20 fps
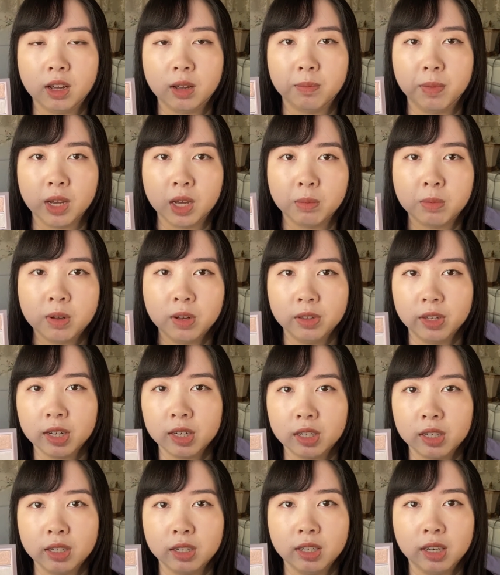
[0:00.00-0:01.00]
makeup
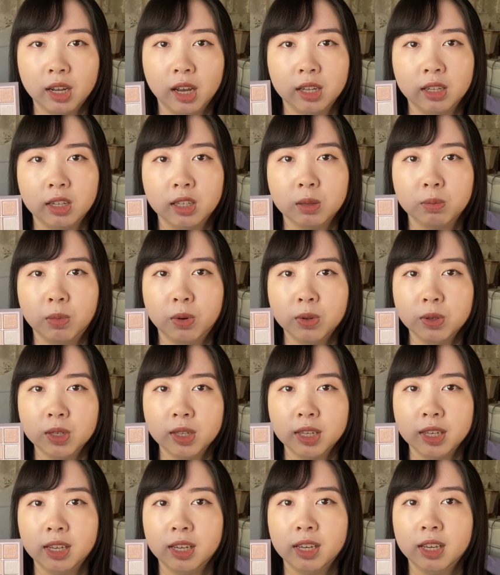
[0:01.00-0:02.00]
collection, and it's
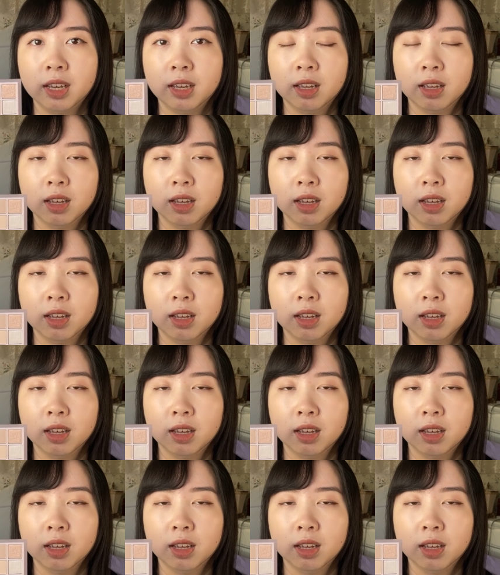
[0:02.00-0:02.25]
mostly,